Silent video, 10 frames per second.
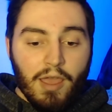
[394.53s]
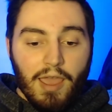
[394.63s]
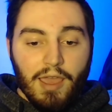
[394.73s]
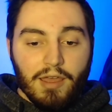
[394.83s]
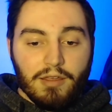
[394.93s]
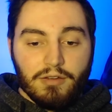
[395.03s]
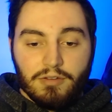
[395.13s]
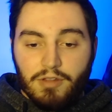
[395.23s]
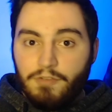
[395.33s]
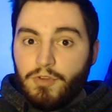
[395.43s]

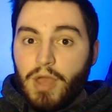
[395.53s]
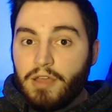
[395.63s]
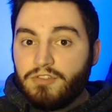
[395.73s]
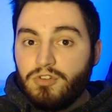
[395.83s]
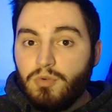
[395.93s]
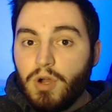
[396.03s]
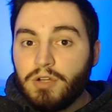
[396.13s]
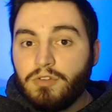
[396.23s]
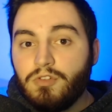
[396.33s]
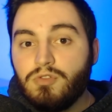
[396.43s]
and if you guys do
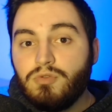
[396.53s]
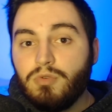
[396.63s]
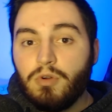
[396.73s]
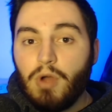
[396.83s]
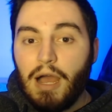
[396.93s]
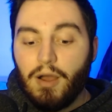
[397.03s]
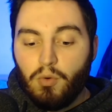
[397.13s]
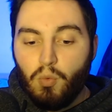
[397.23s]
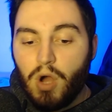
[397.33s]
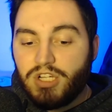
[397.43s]
want to
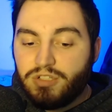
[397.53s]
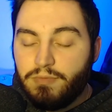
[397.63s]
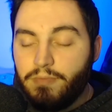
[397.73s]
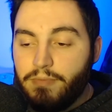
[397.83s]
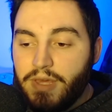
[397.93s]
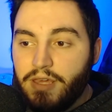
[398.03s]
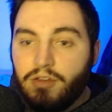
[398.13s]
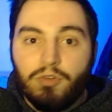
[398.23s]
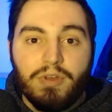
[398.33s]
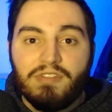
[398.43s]
watch me
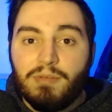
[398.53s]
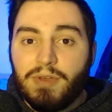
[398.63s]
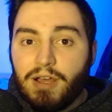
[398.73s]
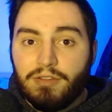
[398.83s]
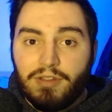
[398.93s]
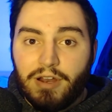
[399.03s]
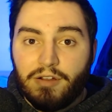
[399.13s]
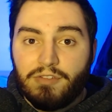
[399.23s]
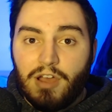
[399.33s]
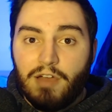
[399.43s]
doing something other than
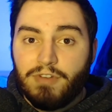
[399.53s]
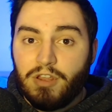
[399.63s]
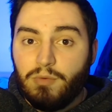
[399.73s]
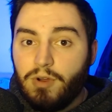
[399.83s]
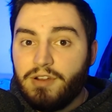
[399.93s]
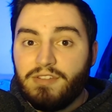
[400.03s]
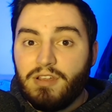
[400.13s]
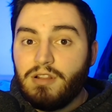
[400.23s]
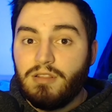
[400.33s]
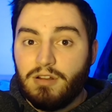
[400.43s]
Airsoft, and you want to see
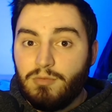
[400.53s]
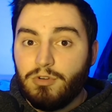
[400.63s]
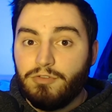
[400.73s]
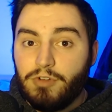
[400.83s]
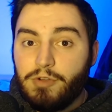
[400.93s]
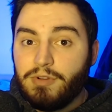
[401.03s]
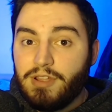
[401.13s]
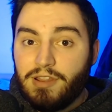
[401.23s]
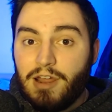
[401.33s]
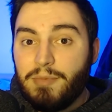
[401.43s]
it a little more
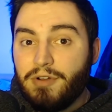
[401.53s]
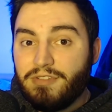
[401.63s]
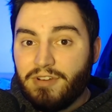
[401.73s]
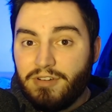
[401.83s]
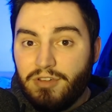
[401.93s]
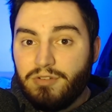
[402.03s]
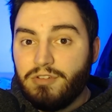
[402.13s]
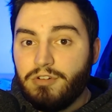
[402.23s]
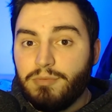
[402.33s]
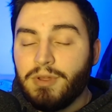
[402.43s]
frequently than I post on
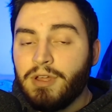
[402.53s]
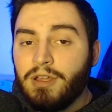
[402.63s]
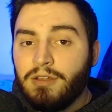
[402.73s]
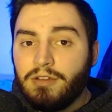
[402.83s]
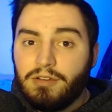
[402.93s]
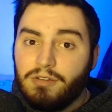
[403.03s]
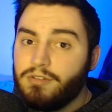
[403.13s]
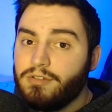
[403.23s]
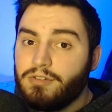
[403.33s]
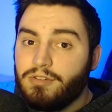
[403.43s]
YouTube,
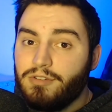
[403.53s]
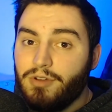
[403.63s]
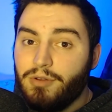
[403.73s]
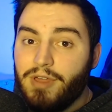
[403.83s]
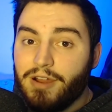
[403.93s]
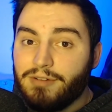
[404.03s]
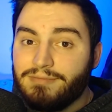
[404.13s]
go there.